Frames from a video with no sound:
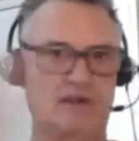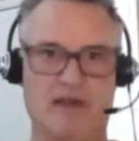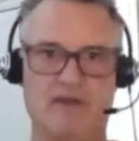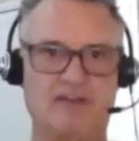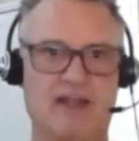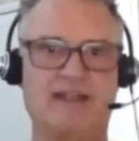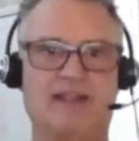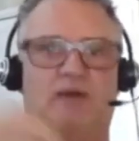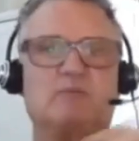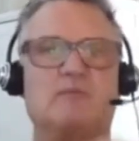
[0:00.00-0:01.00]
like
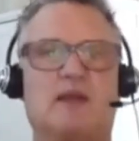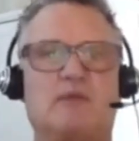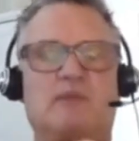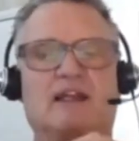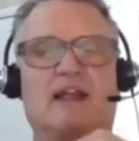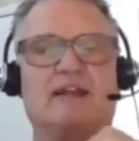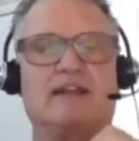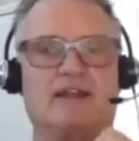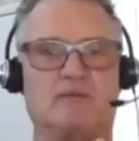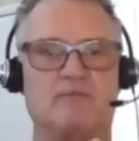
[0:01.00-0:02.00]
him and be like him